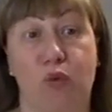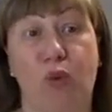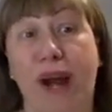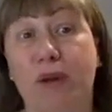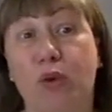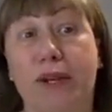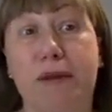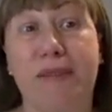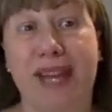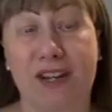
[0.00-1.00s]
Why would
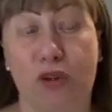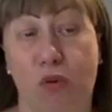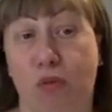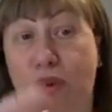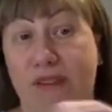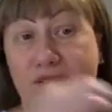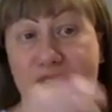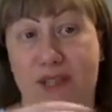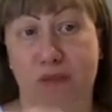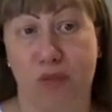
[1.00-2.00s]
it mean you
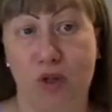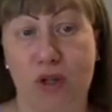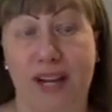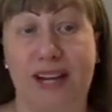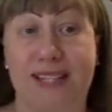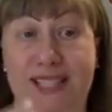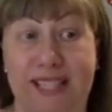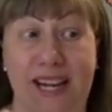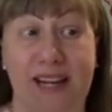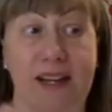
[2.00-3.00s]
preface a book and
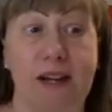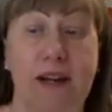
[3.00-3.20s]
say,